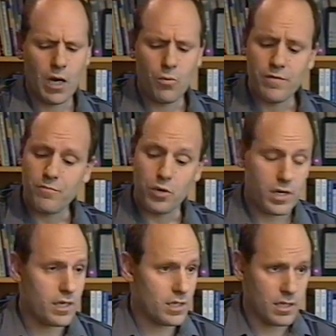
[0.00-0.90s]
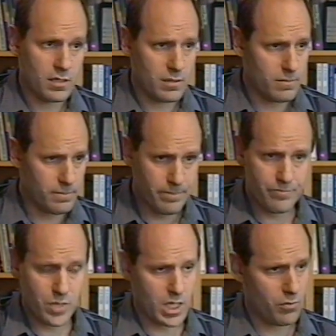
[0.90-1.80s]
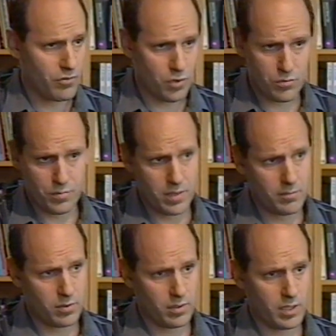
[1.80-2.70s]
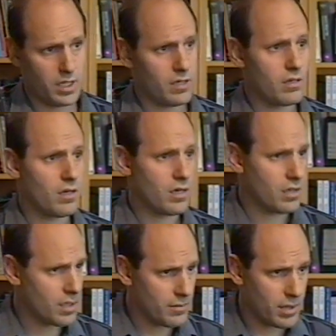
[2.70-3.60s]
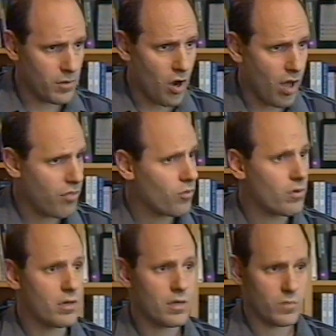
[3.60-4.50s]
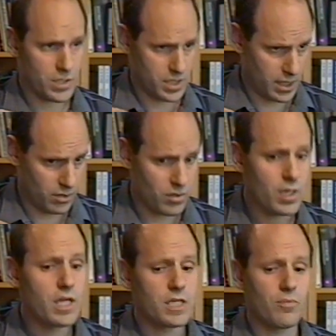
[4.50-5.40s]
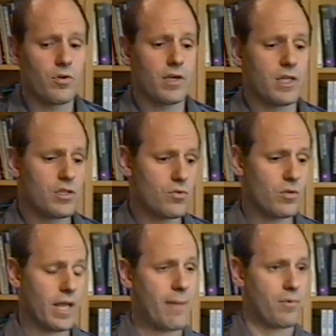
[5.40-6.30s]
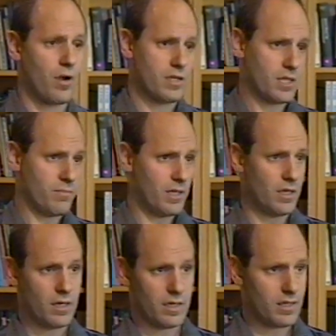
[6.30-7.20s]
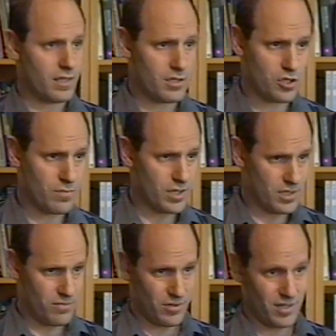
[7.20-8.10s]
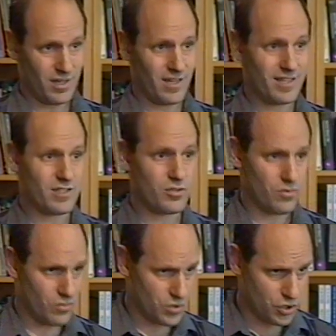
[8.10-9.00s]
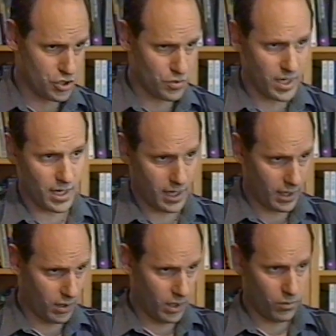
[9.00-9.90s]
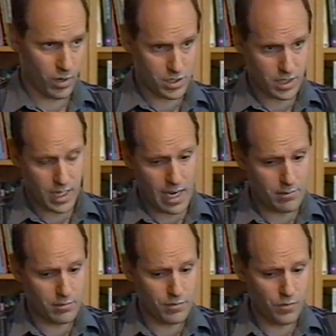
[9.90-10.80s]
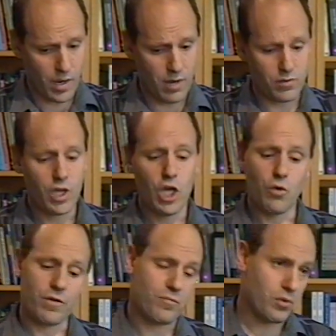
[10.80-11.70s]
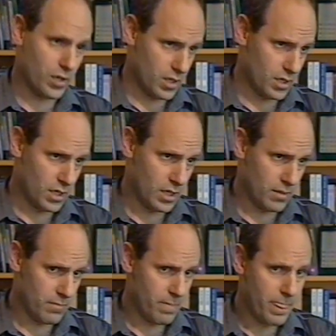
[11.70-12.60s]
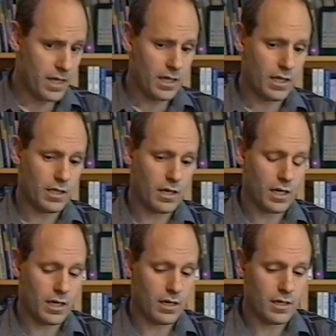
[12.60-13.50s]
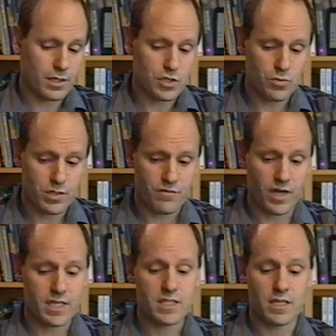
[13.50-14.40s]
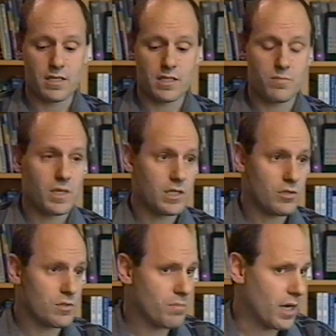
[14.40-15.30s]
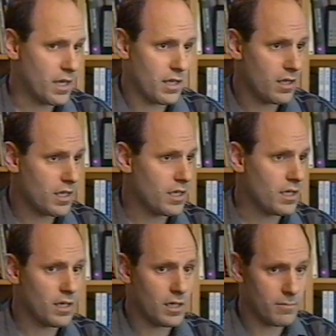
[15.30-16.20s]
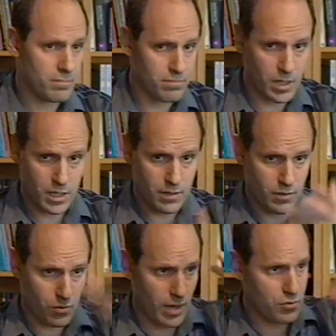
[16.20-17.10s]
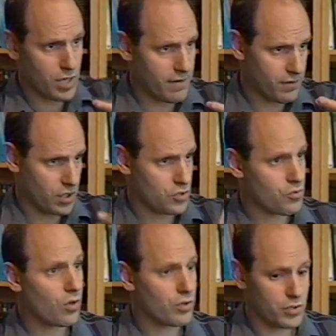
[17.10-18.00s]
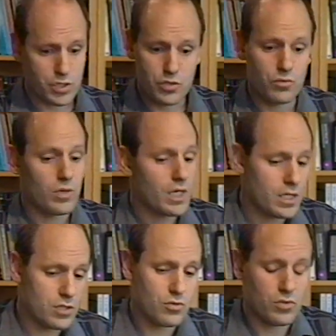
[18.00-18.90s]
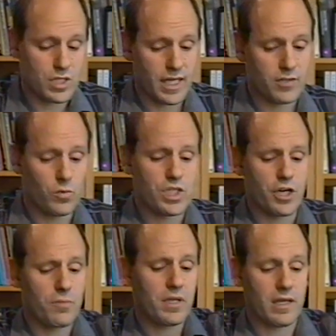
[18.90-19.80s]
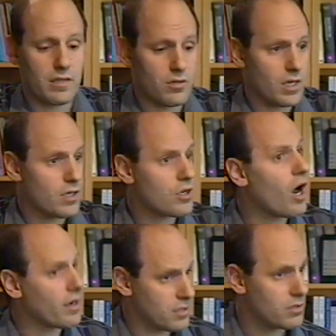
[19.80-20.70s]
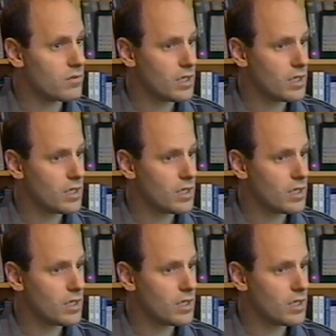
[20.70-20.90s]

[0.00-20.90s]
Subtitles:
We've put it in, we've worked with people in IBM Hawthorne, Russ Taylor, to put it into a laparoscopy instrument, to put it to do surgery and watch the camera move around. We've put it into a device that has been used by the ground traffic controllers to select which airplane they're going to talk to.